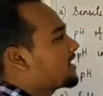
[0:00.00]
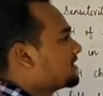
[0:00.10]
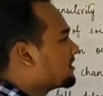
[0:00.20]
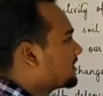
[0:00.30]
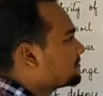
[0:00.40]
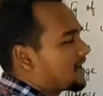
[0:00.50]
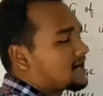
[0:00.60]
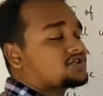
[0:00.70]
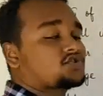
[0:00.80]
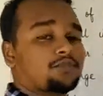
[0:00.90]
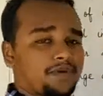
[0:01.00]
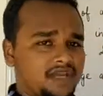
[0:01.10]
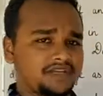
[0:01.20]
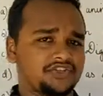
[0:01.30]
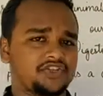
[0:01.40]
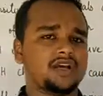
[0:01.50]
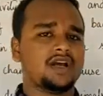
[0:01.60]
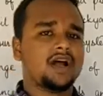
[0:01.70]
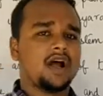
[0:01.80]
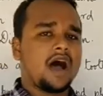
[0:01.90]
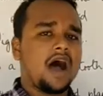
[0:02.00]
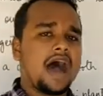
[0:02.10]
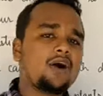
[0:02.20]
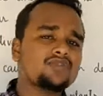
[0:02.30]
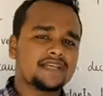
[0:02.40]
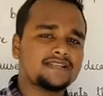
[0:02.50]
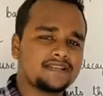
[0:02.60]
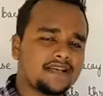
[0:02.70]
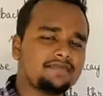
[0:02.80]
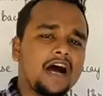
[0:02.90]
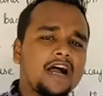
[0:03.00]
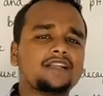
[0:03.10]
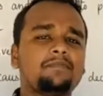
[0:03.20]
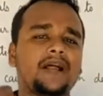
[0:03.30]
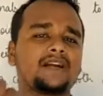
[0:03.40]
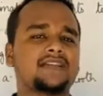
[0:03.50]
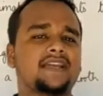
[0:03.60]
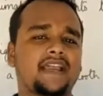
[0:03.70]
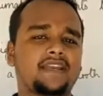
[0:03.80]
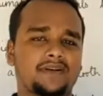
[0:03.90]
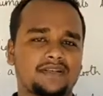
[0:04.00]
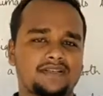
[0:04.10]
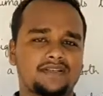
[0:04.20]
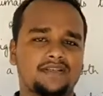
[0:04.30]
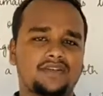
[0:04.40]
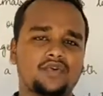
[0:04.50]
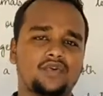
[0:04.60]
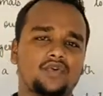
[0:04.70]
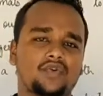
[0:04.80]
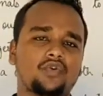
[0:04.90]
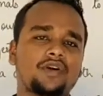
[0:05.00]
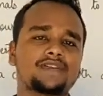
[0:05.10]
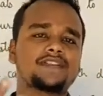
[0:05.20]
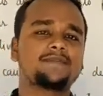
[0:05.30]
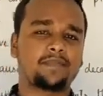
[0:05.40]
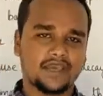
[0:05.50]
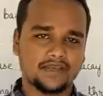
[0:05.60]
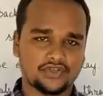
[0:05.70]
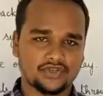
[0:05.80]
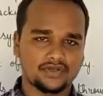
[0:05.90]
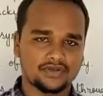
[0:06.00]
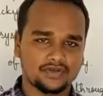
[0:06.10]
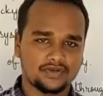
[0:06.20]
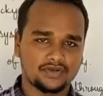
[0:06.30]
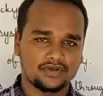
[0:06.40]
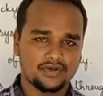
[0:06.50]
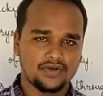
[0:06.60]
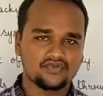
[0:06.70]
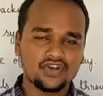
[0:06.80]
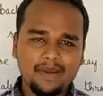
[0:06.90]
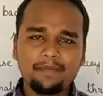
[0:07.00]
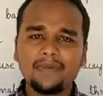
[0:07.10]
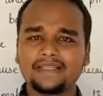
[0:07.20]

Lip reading: animal and plants to pH. How sensitive are the plants and animals towards this pH? So remember